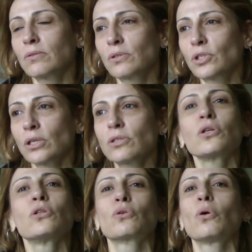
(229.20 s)
she's
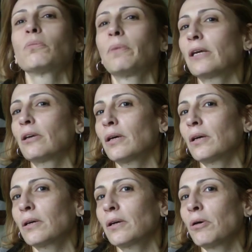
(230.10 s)
controlled by
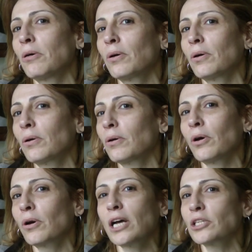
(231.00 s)

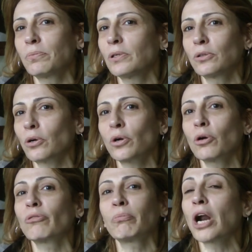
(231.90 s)
her husband or
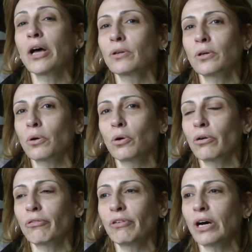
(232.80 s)
her brother or
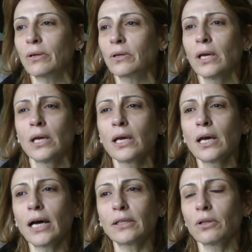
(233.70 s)
her father.
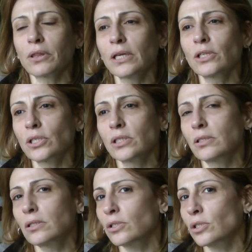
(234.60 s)
I don't think
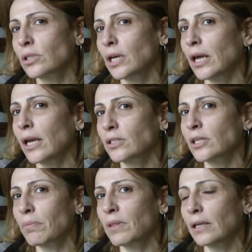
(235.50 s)
she's gonna
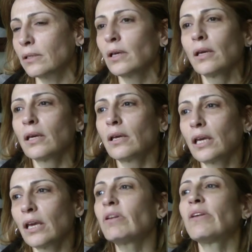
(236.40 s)
accept that,
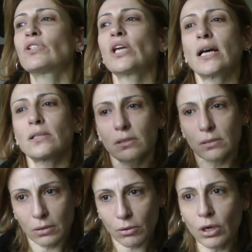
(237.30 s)
even if she
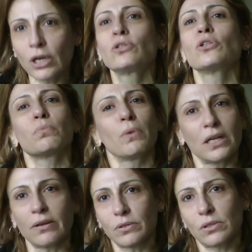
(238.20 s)
has religious
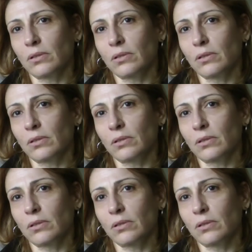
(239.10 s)
beliefs,